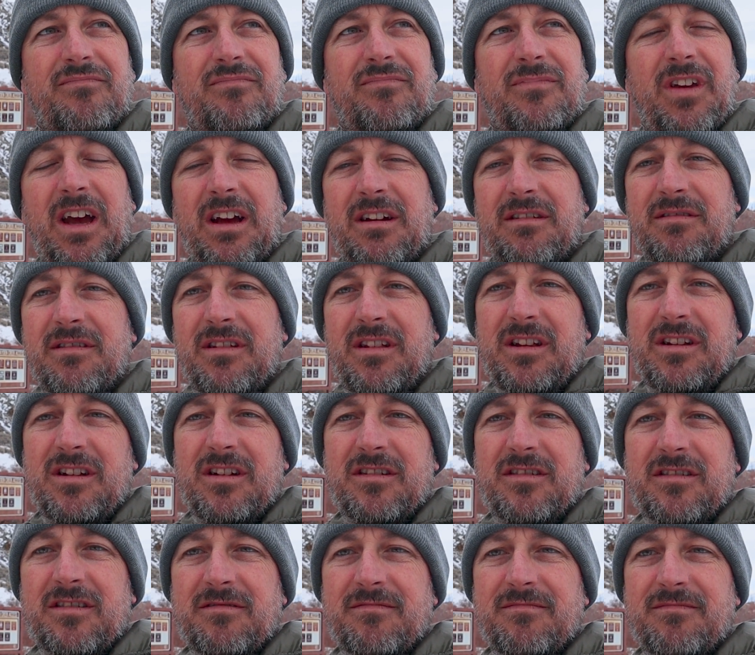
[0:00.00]
Yeah, and then
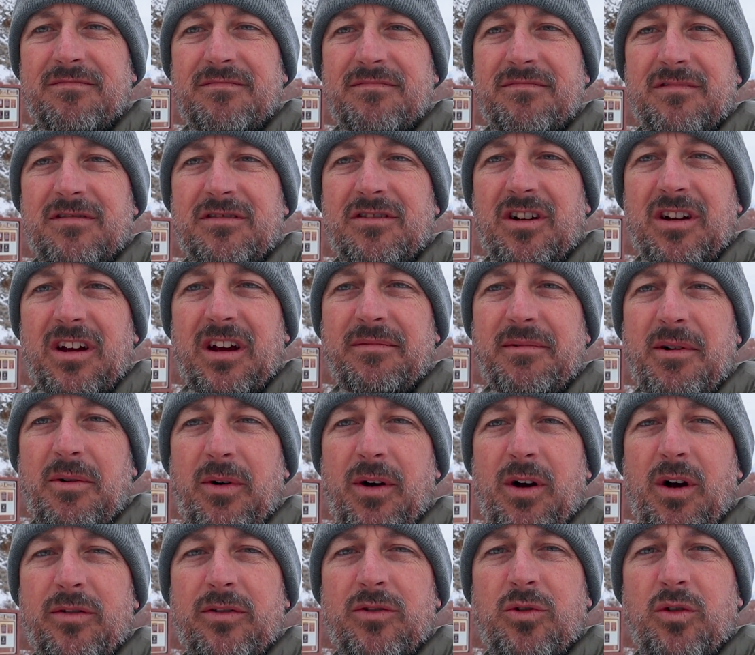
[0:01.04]
just start heading my
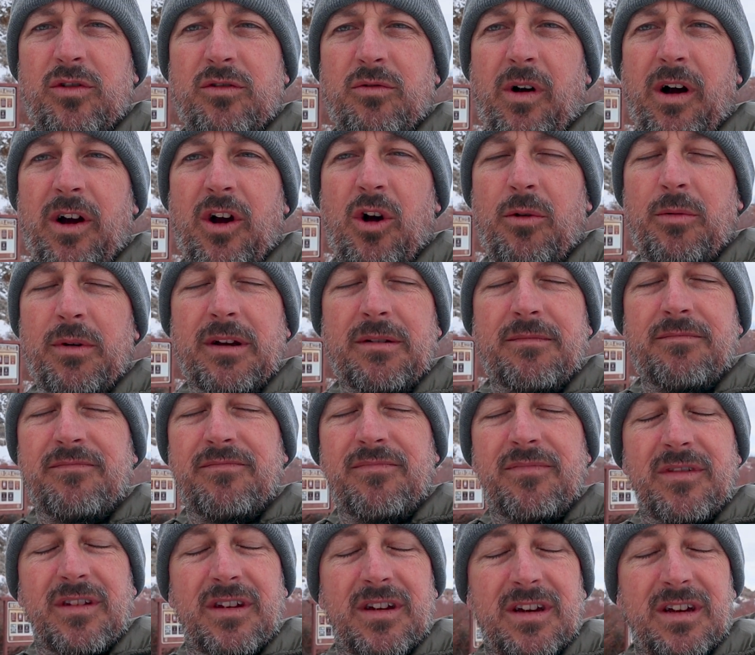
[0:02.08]
way over towards Wyoming.
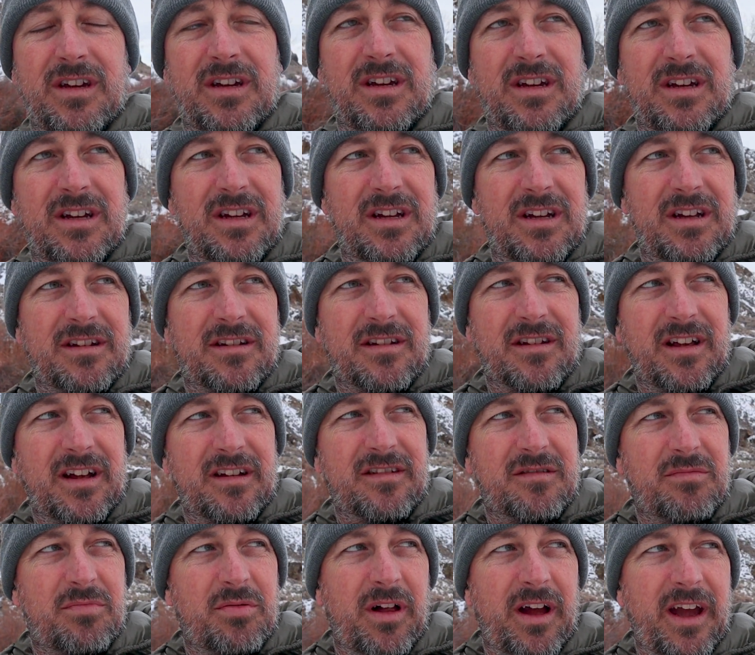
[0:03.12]
So
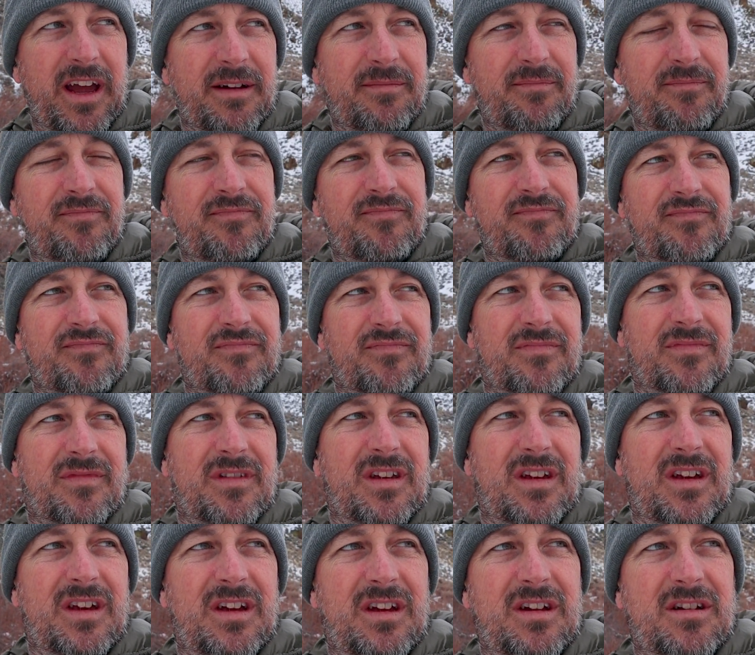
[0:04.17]
that's the plan.
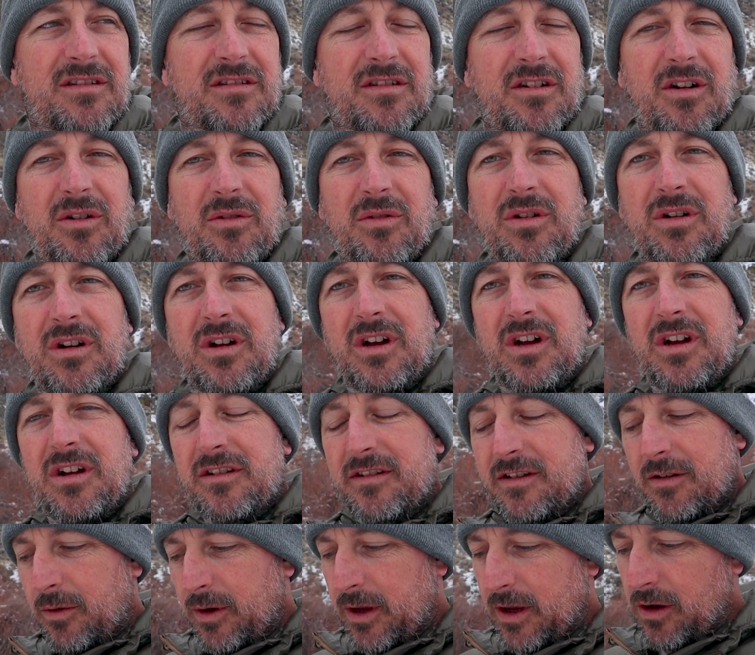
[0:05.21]
So
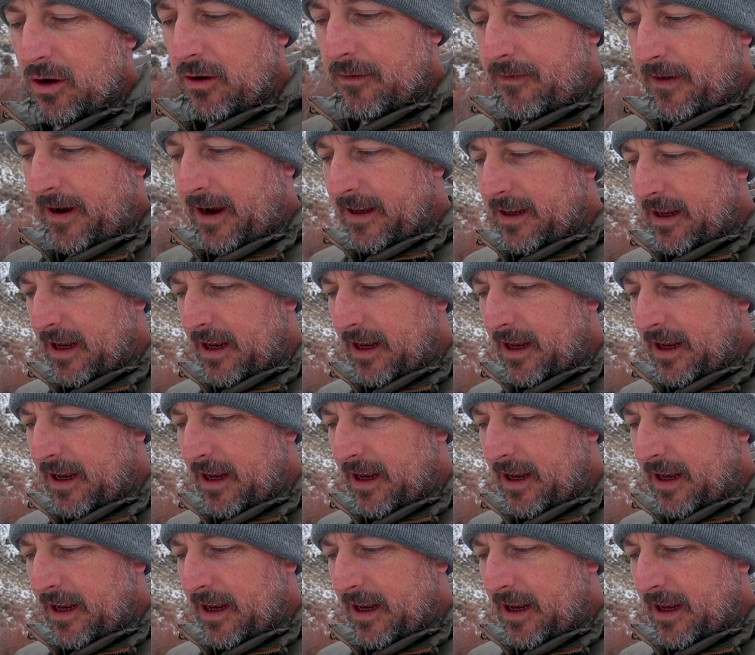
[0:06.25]
see what we can go find